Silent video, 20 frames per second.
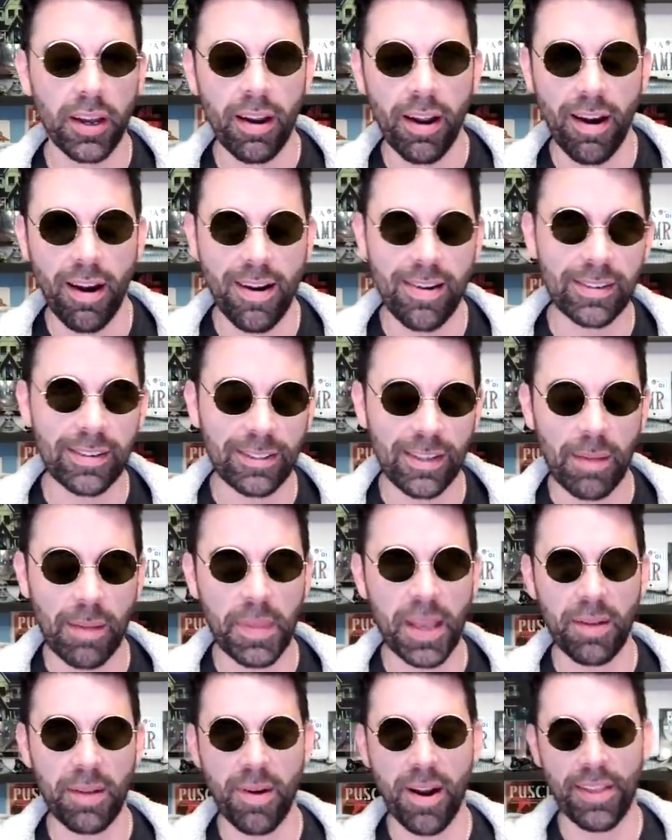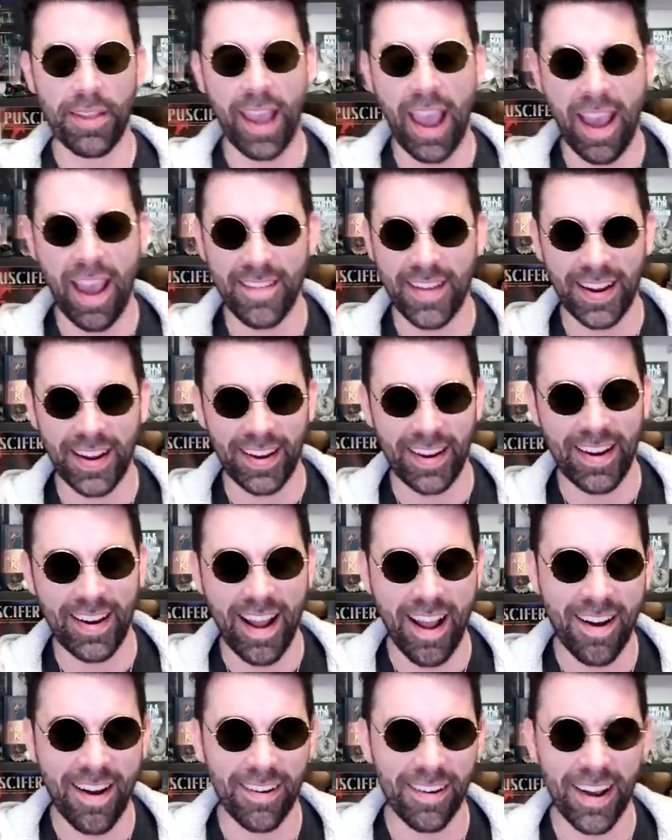earn something worth having, you
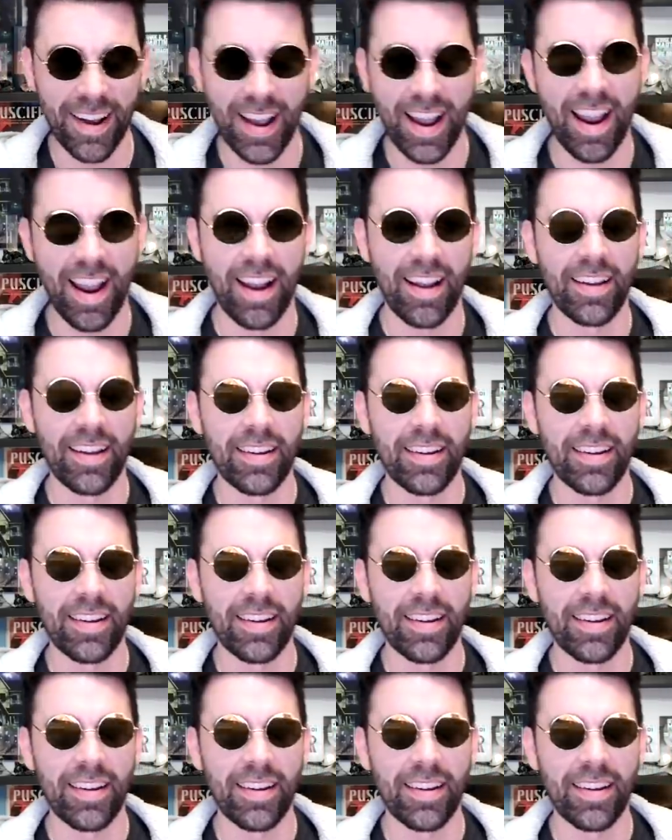know, huh?